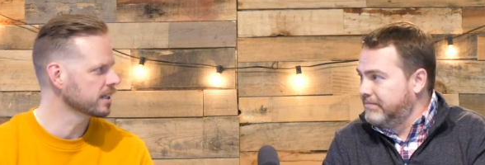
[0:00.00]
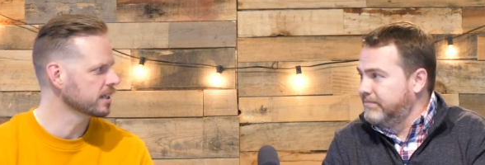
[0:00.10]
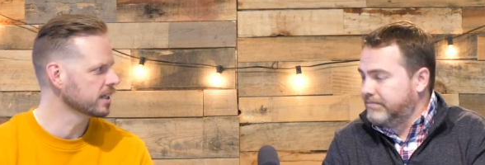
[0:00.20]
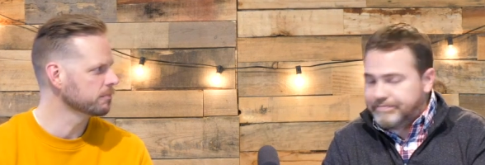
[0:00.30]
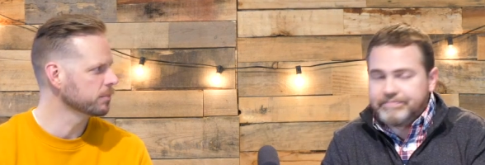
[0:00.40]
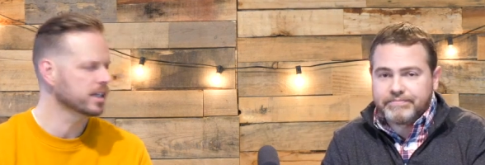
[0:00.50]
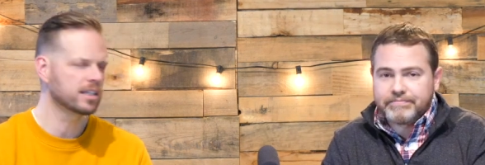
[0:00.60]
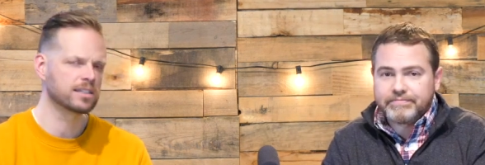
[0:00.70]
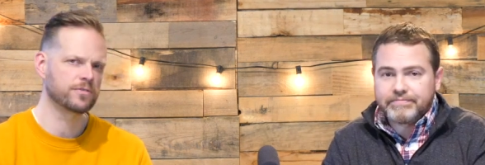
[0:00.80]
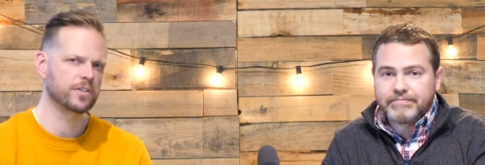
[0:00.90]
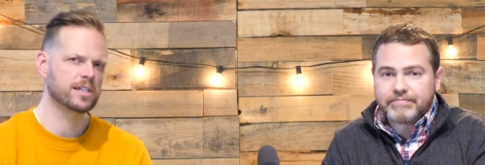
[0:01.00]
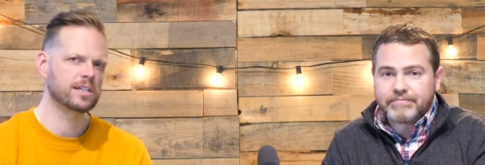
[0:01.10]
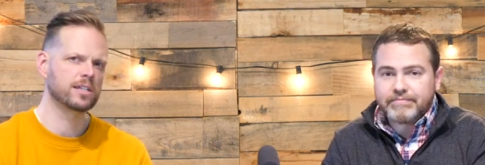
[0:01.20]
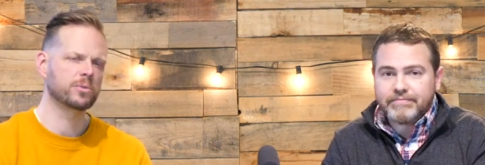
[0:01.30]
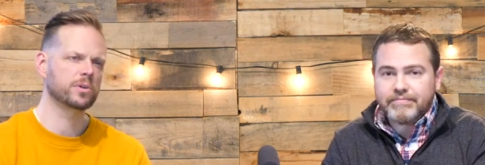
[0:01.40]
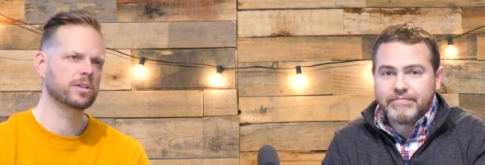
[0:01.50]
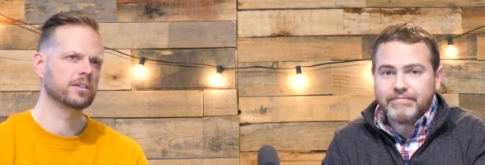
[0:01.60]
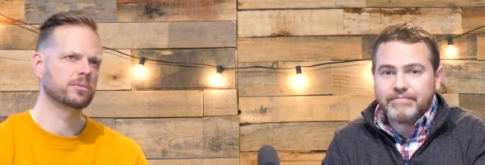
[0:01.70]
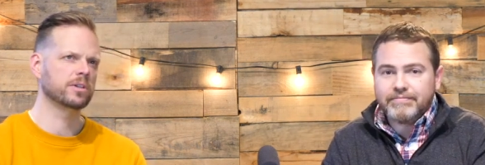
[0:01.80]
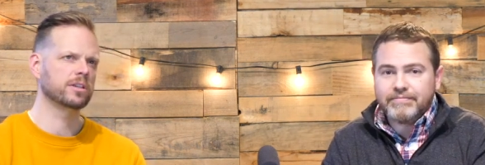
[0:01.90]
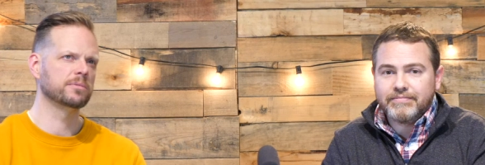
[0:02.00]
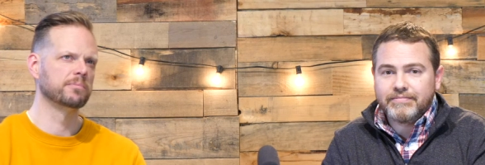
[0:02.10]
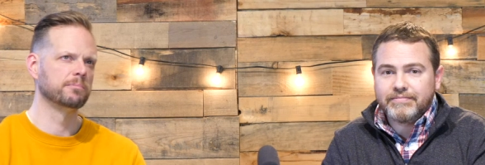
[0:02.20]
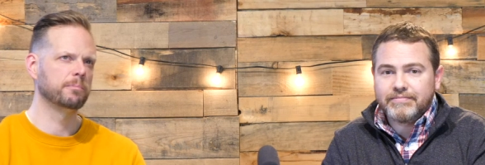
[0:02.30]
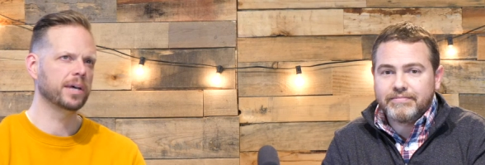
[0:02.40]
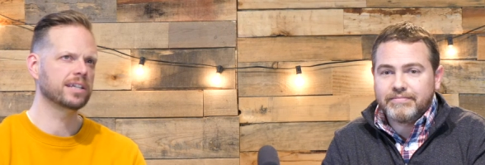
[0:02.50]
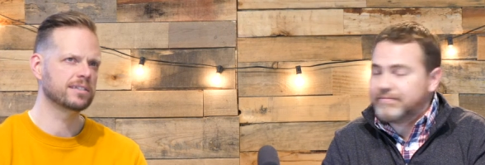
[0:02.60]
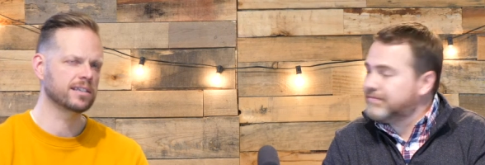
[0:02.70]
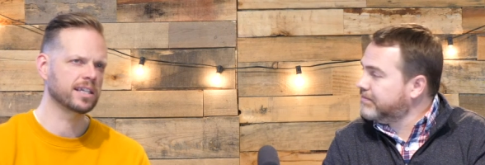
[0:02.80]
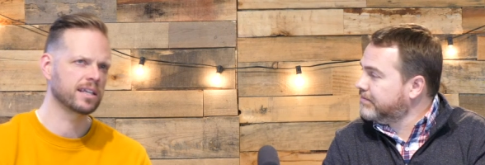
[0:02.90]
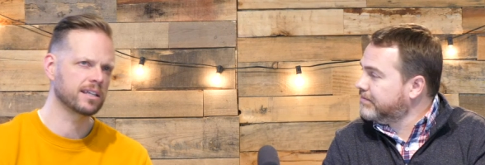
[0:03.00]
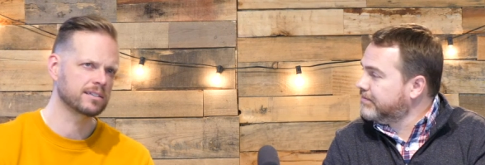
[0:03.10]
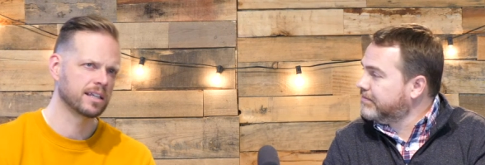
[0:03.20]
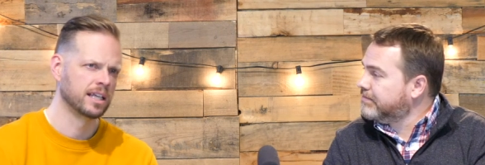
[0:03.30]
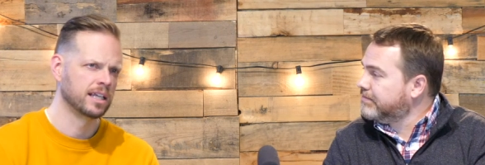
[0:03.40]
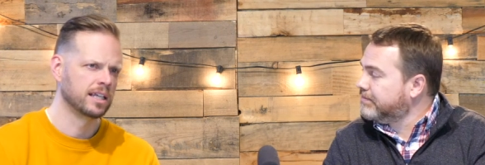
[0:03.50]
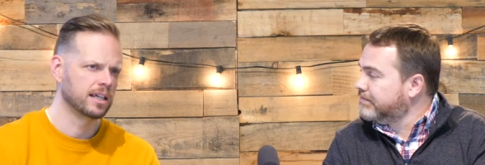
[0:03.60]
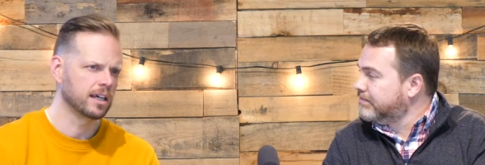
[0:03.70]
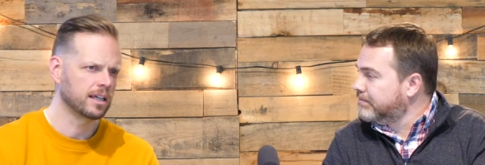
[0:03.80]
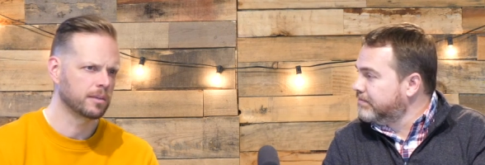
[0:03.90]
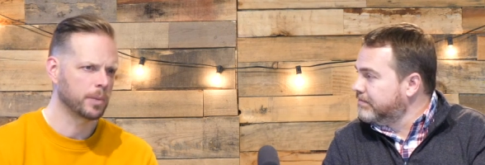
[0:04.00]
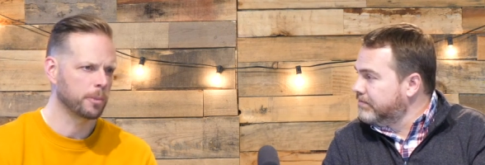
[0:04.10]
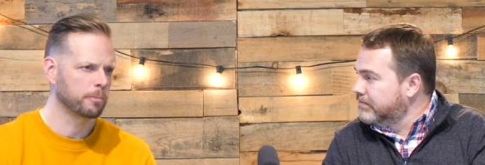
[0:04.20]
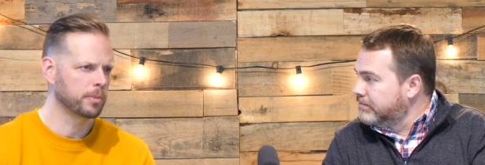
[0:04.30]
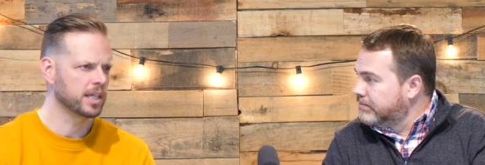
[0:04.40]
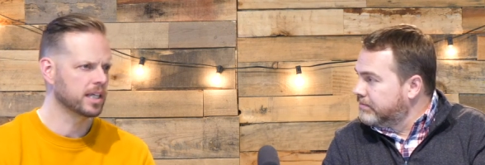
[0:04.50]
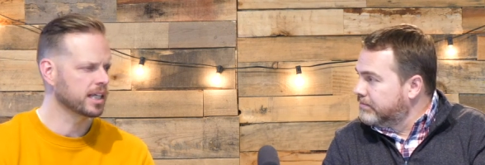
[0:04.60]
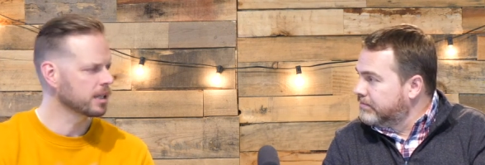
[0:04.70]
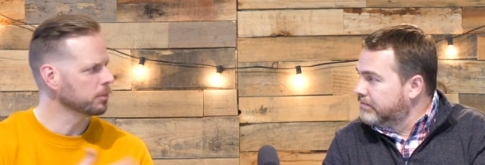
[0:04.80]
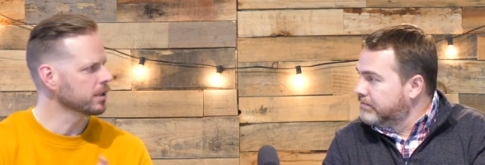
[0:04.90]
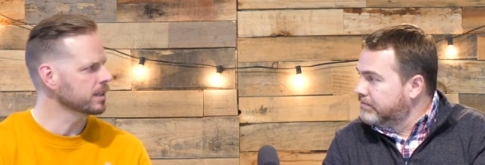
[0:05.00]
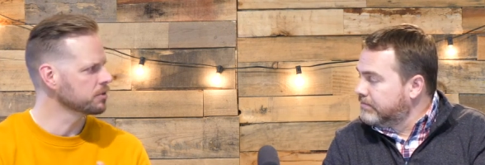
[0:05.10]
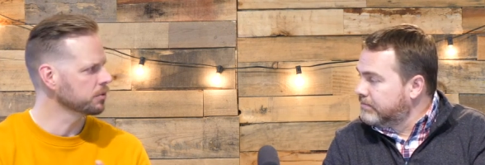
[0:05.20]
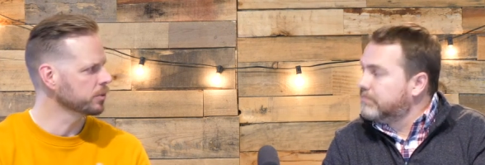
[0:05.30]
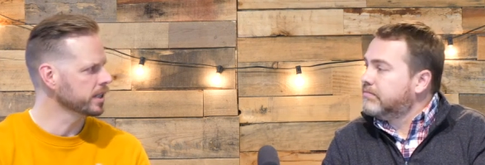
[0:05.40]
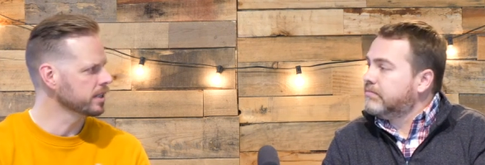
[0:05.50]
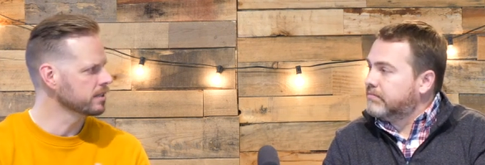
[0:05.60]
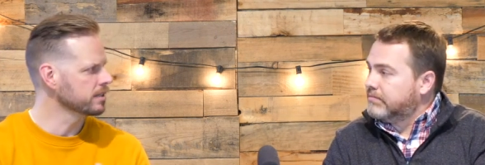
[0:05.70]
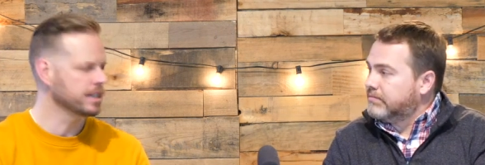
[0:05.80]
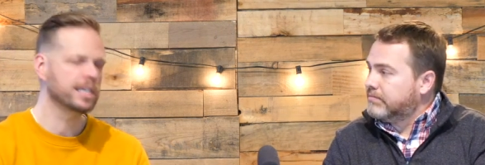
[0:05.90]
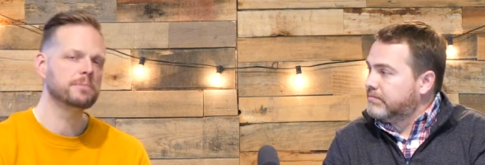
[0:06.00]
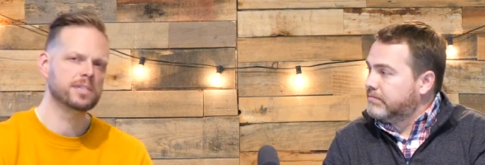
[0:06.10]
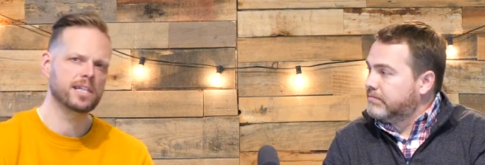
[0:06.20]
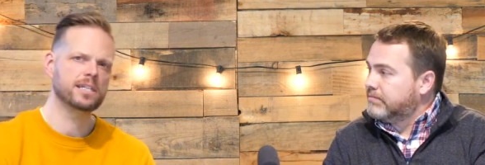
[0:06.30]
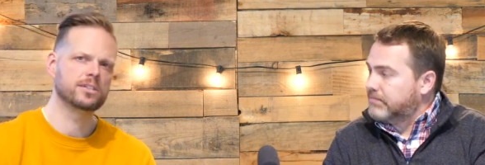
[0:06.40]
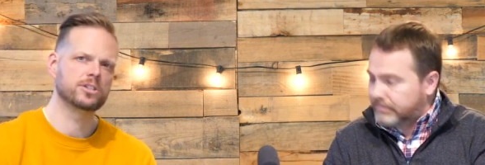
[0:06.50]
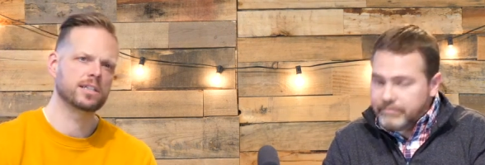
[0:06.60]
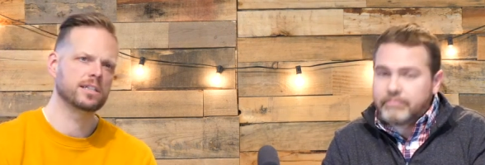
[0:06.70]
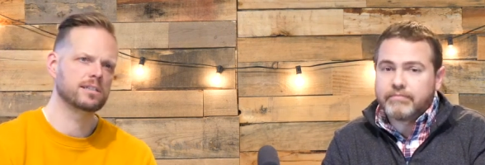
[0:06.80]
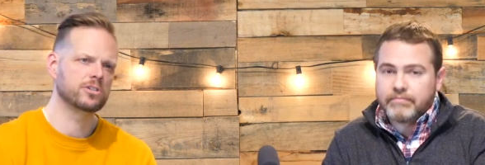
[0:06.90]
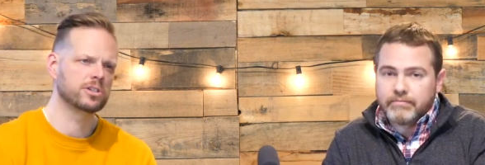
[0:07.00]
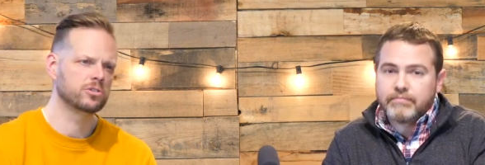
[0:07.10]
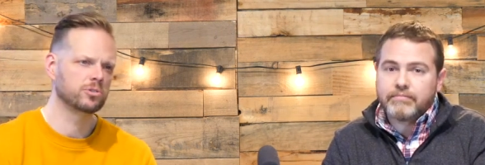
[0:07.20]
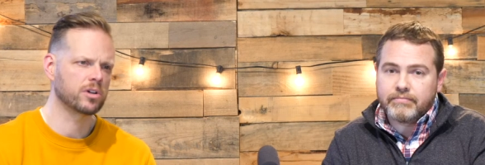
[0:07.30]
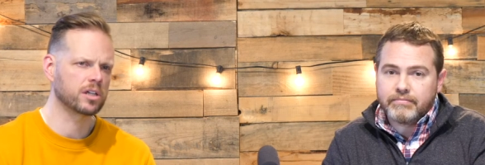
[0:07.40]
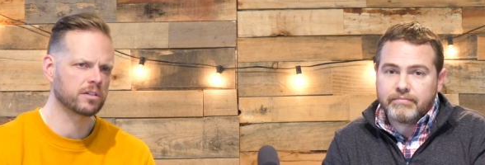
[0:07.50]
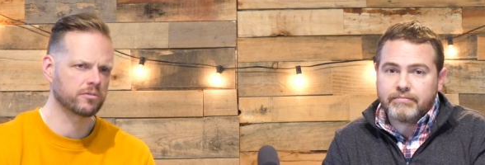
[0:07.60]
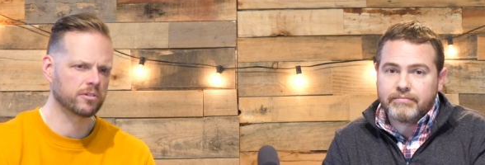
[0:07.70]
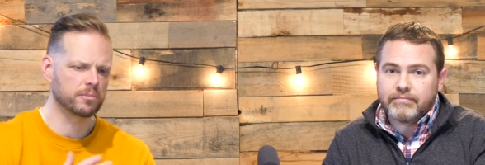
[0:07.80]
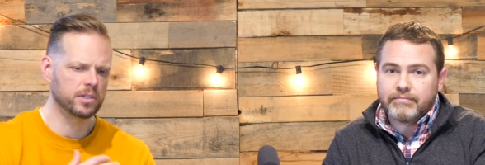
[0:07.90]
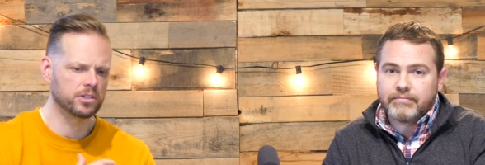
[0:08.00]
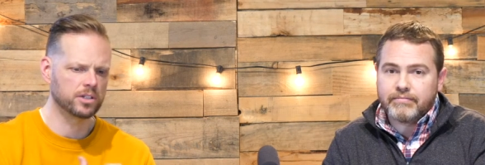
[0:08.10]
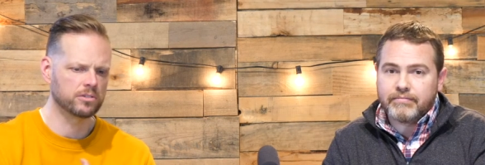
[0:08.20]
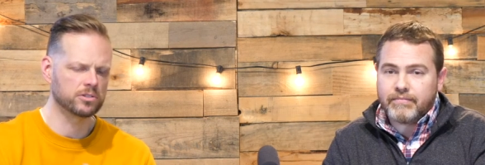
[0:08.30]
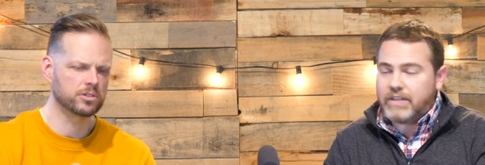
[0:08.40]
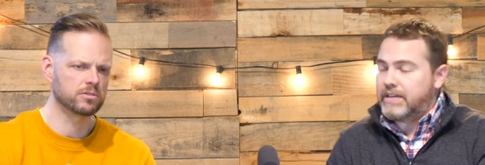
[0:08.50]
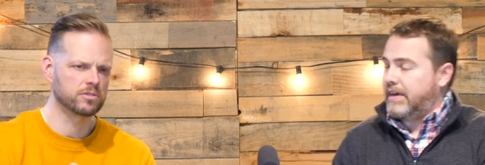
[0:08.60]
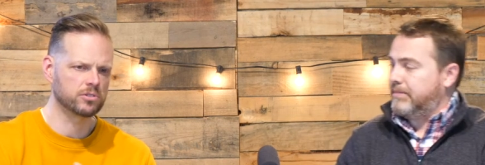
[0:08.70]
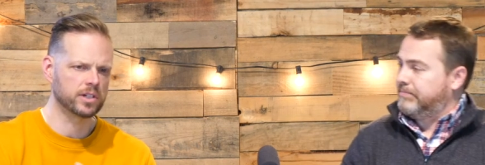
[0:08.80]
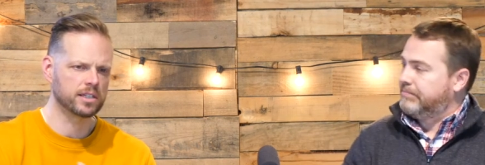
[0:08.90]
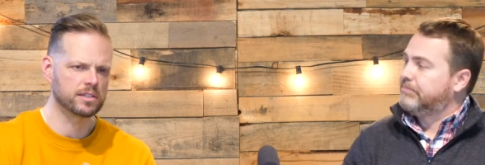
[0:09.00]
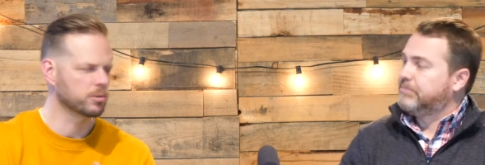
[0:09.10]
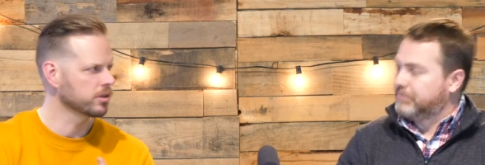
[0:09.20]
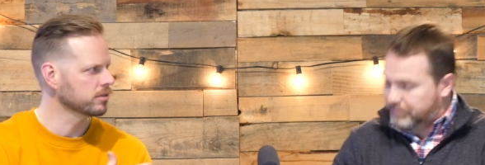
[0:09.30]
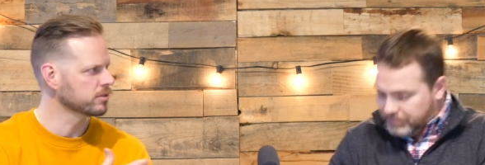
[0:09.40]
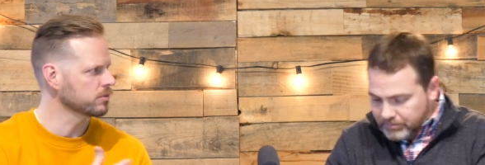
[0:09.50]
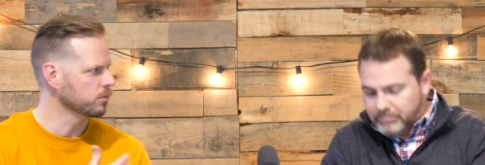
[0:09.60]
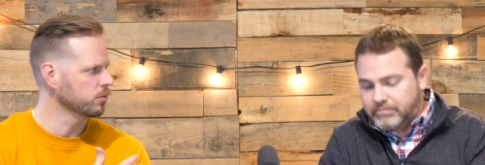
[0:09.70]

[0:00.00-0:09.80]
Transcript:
Speaker 1: Mm-hmm. Um, but it is fun. You know, one of the one of the best things uh, about being in a place where we team teach is just drawing from each other's yeah. strengths. Whereas